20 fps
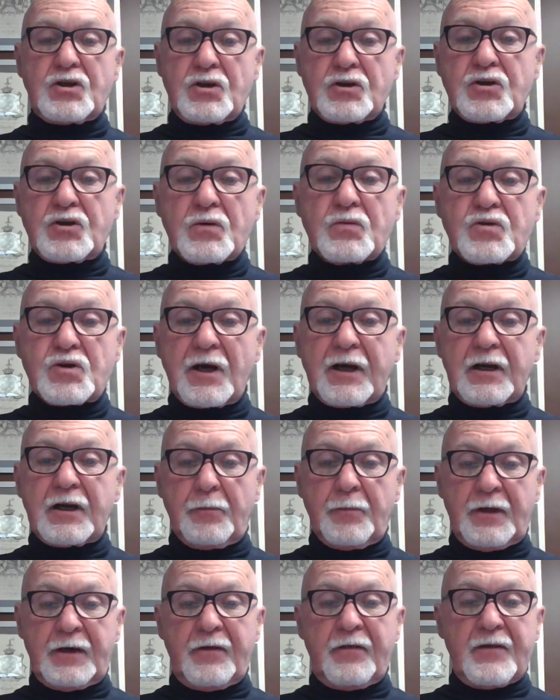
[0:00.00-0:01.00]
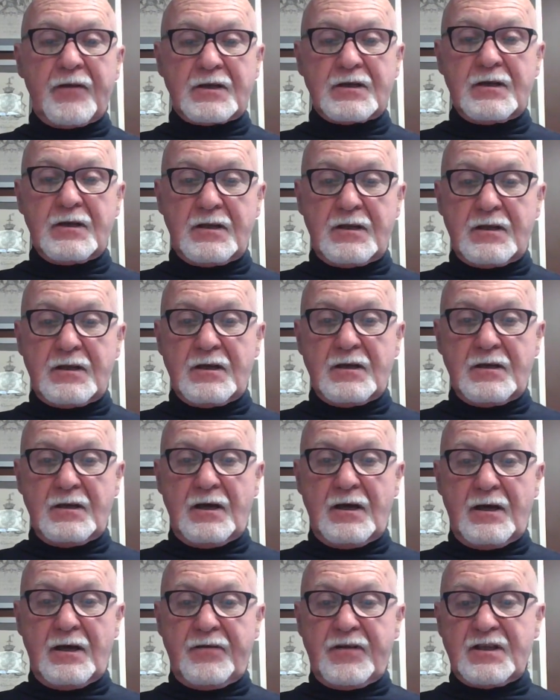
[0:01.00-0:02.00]
two gentlemen, and
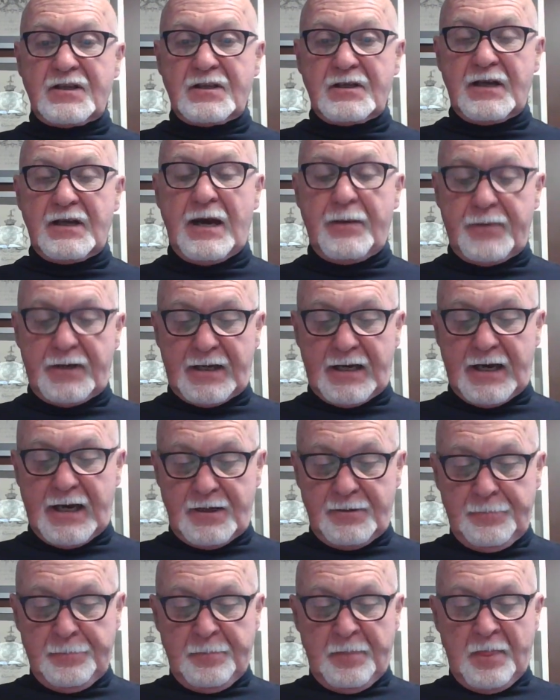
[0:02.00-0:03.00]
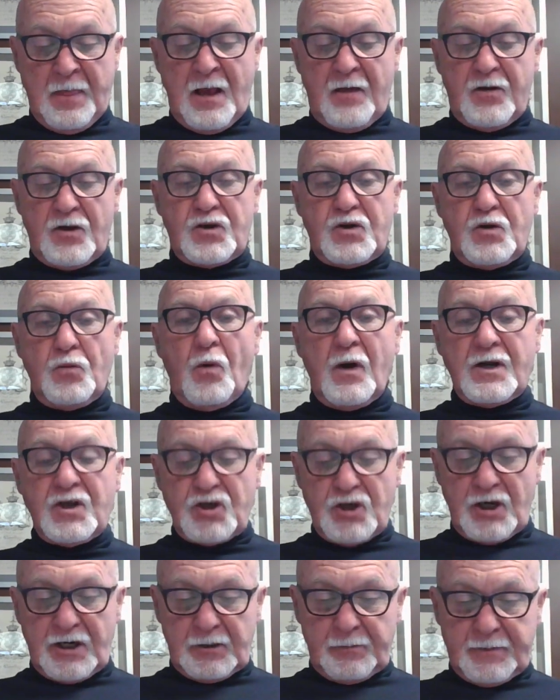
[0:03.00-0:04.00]
this will happen again. One
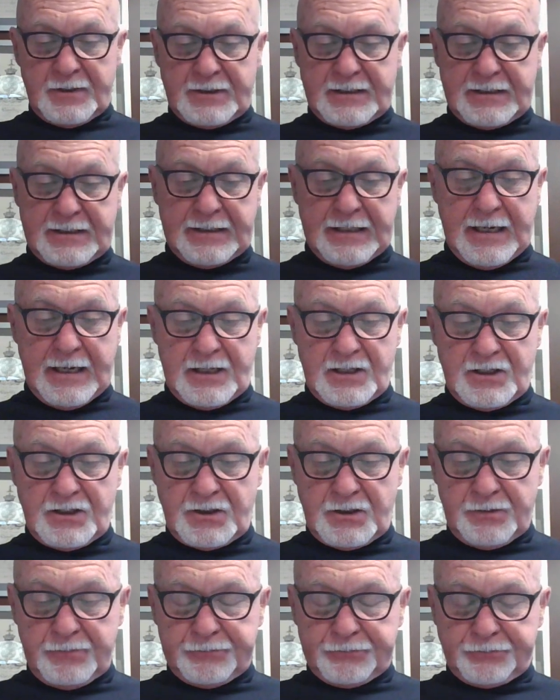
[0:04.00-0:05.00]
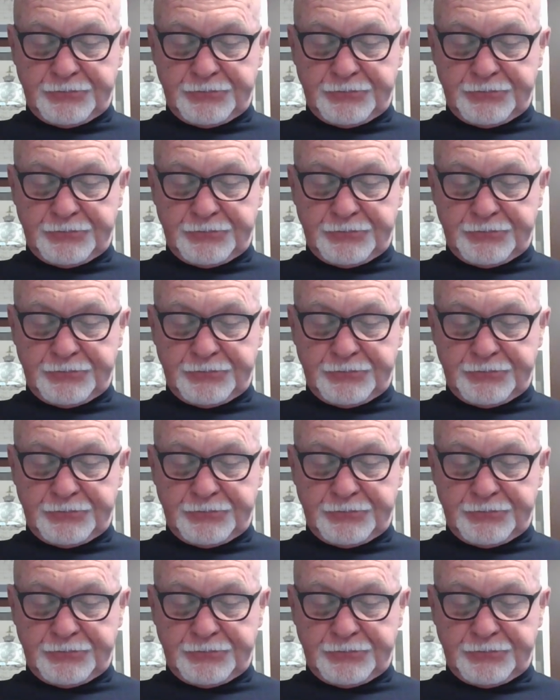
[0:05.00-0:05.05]
gentleman says,